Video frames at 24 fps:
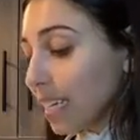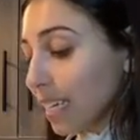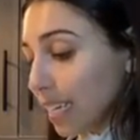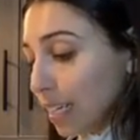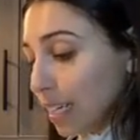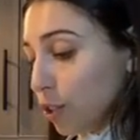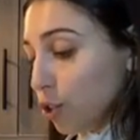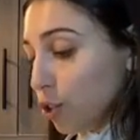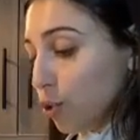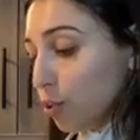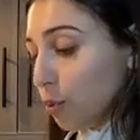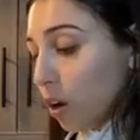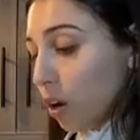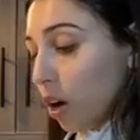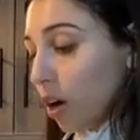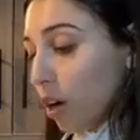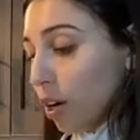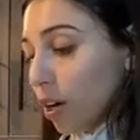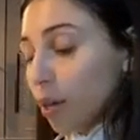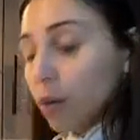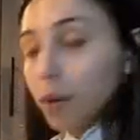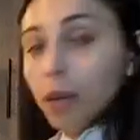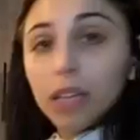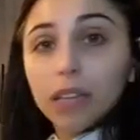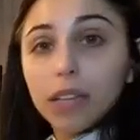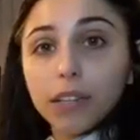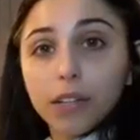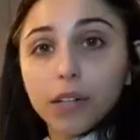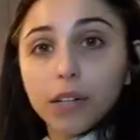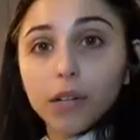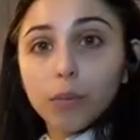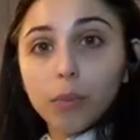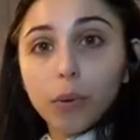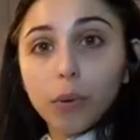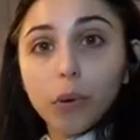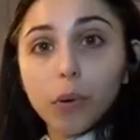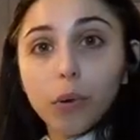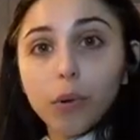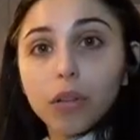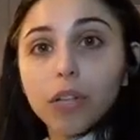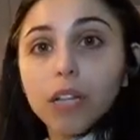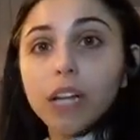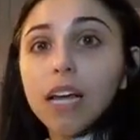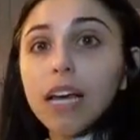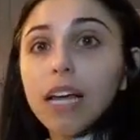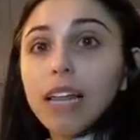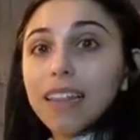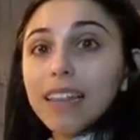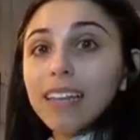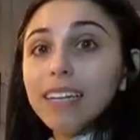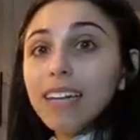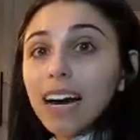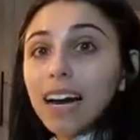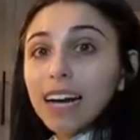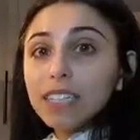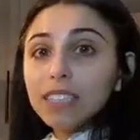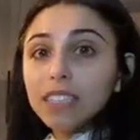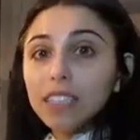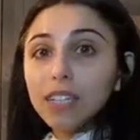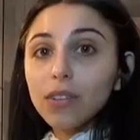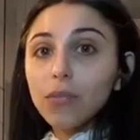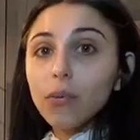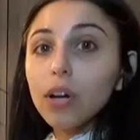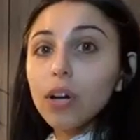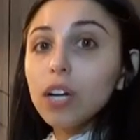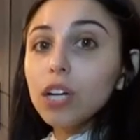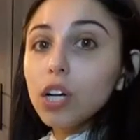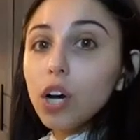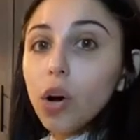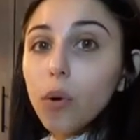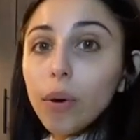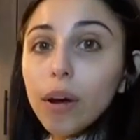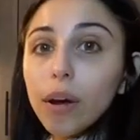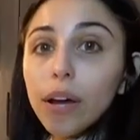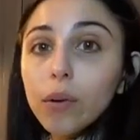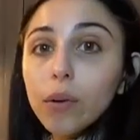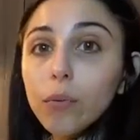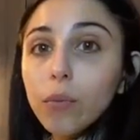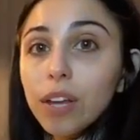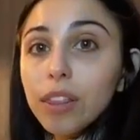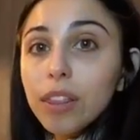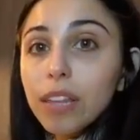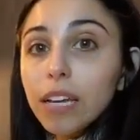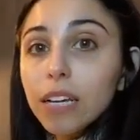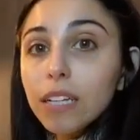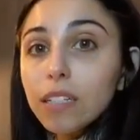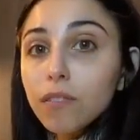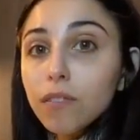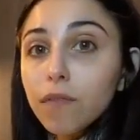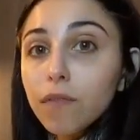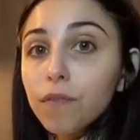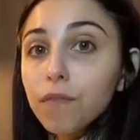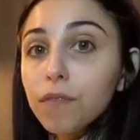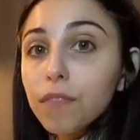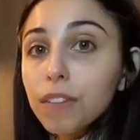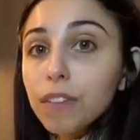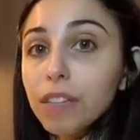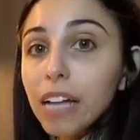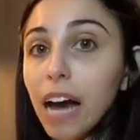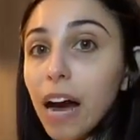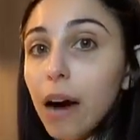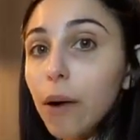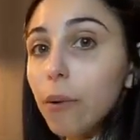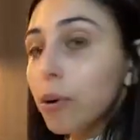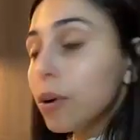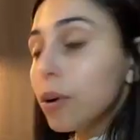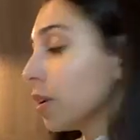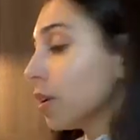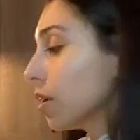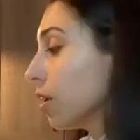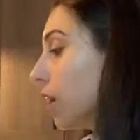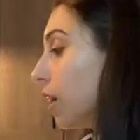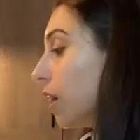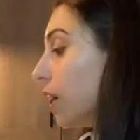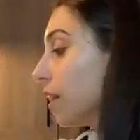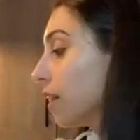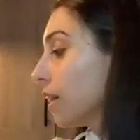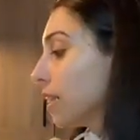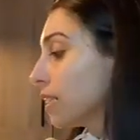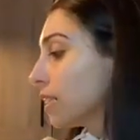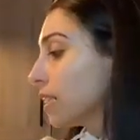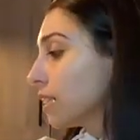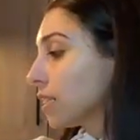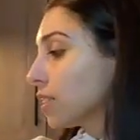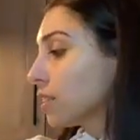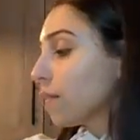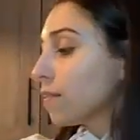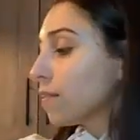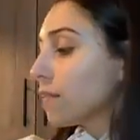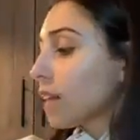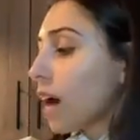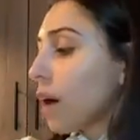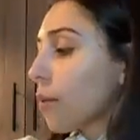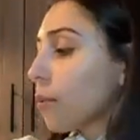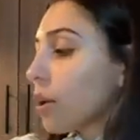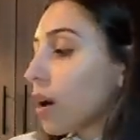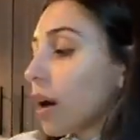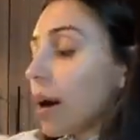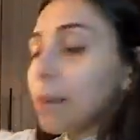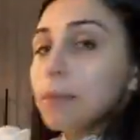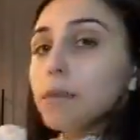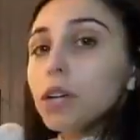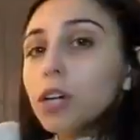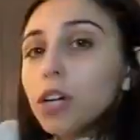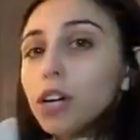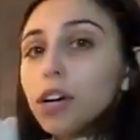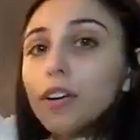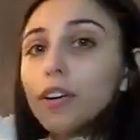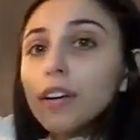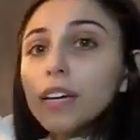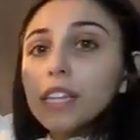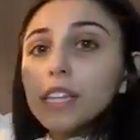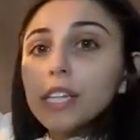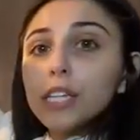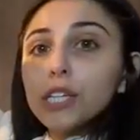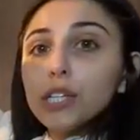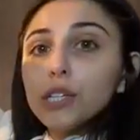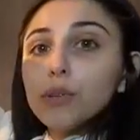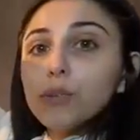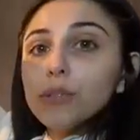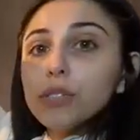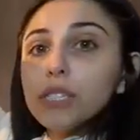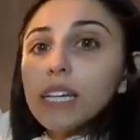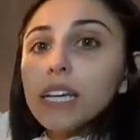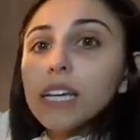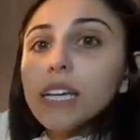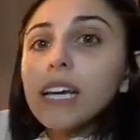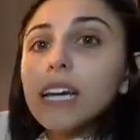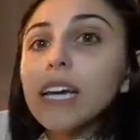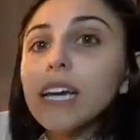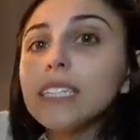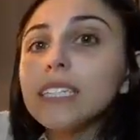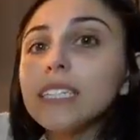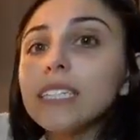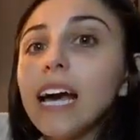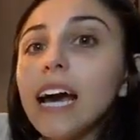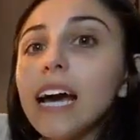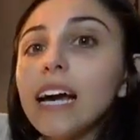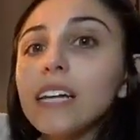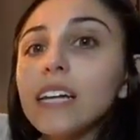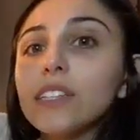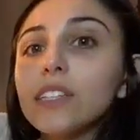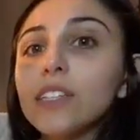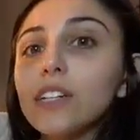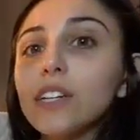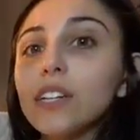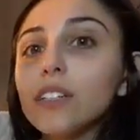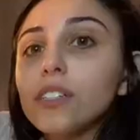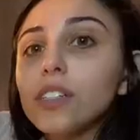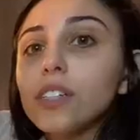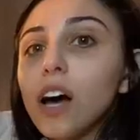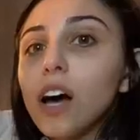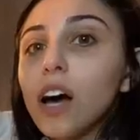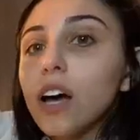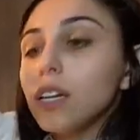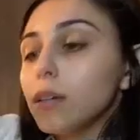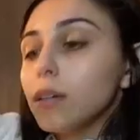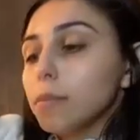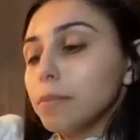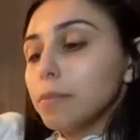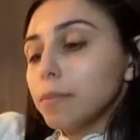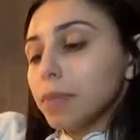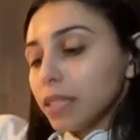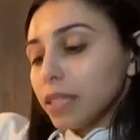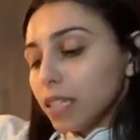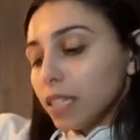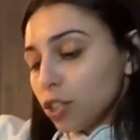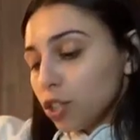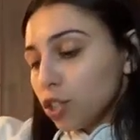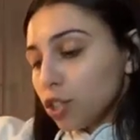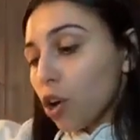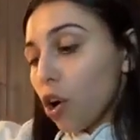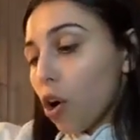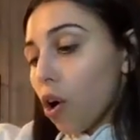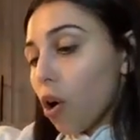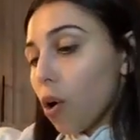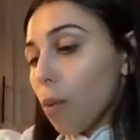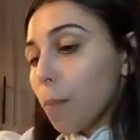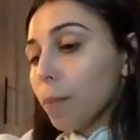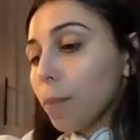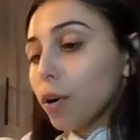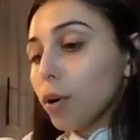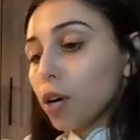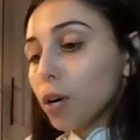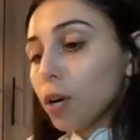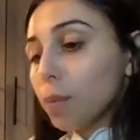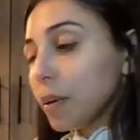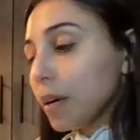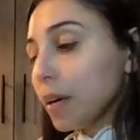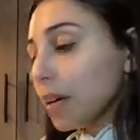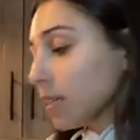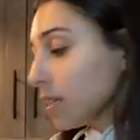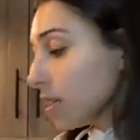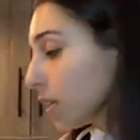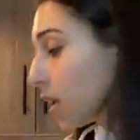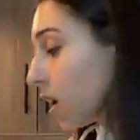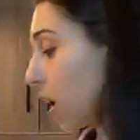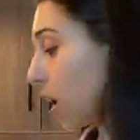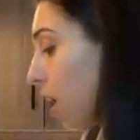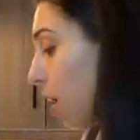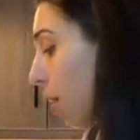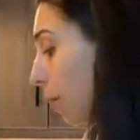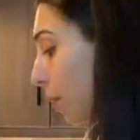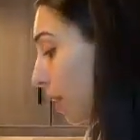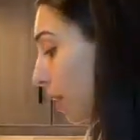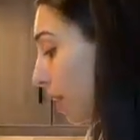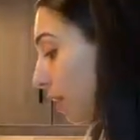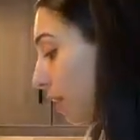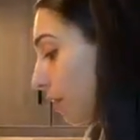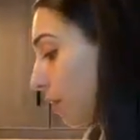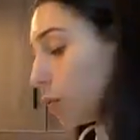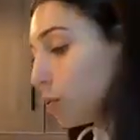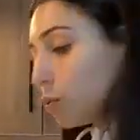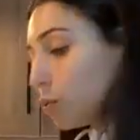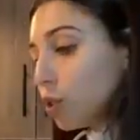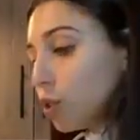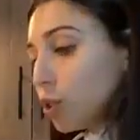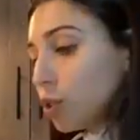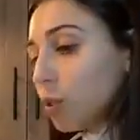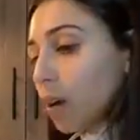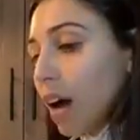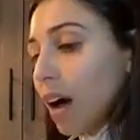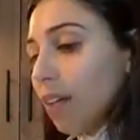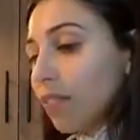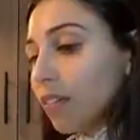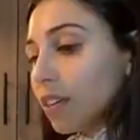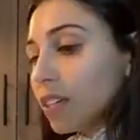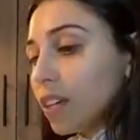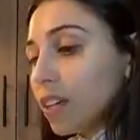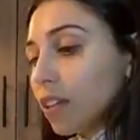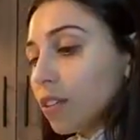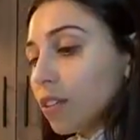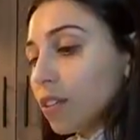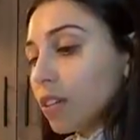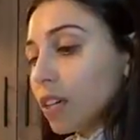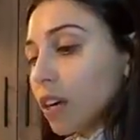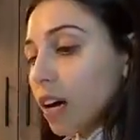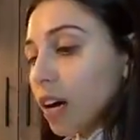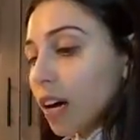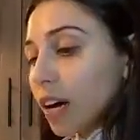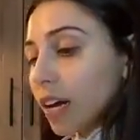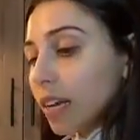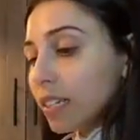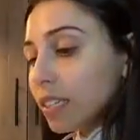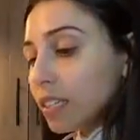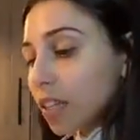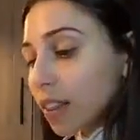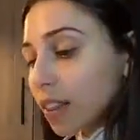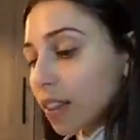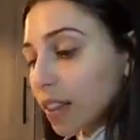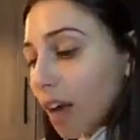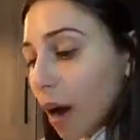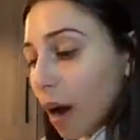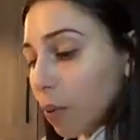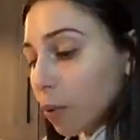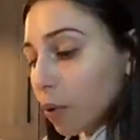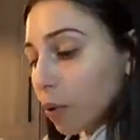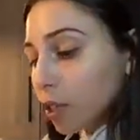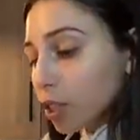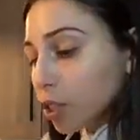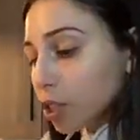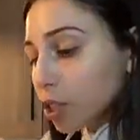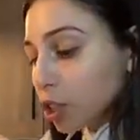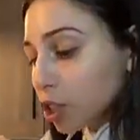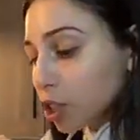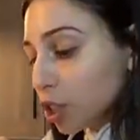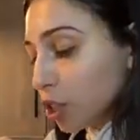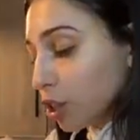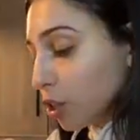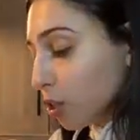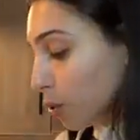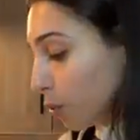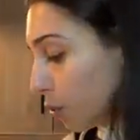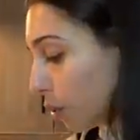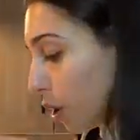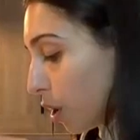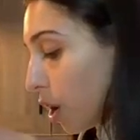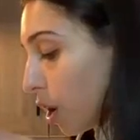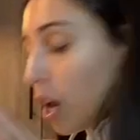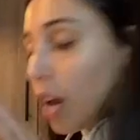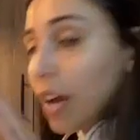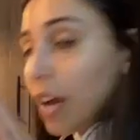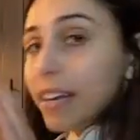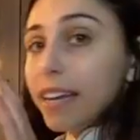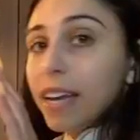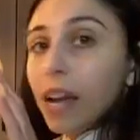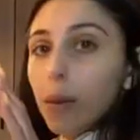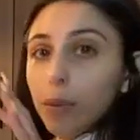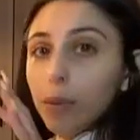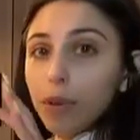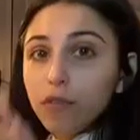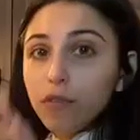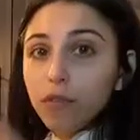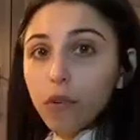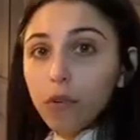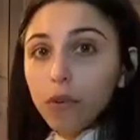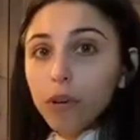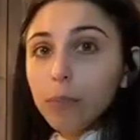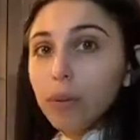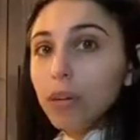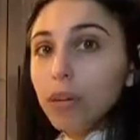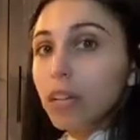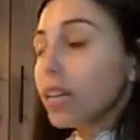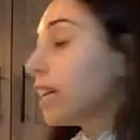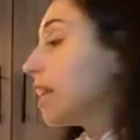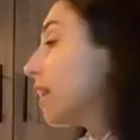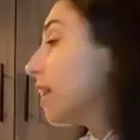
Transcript: into our little bowl. The next thing we're gonna go in with is flour. This is the flour I'm currently using. It's Heckler's unbleached all-purpose, but if you do have another kind, that works too. Now, before we put it